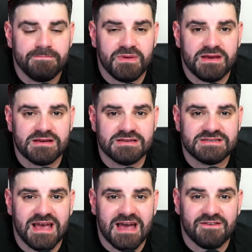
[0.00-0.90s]
because
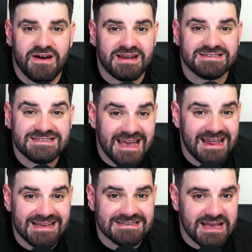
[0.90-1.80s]

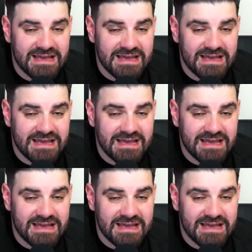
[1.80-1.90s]
Kvaratskhelia